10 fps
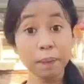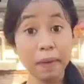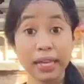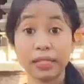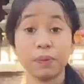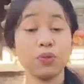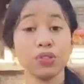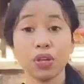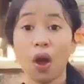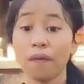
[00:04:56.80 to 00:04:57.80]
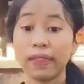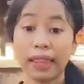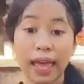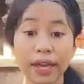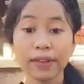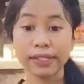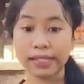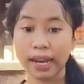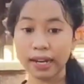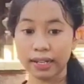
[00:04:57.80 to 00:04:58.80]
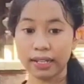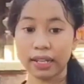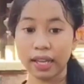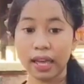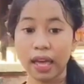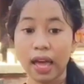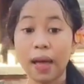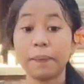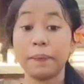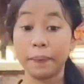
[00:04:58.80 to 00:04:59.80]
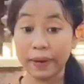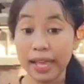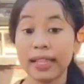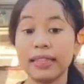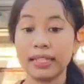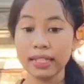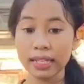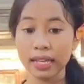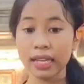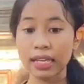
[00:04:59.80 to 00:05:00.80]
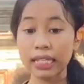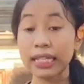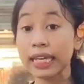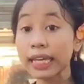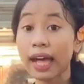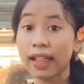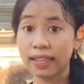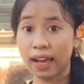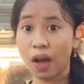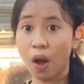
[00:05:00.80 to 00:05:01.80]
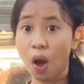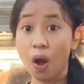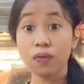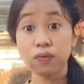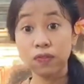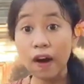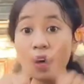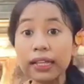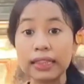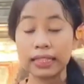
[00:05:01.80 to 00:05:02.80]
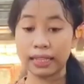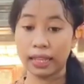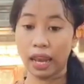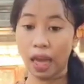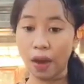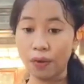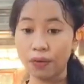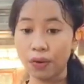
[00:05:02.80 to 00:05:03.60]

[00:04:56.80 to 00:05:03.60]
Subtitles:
by the beauty of Lion Sari. Apparently, King Kalyanga falls in love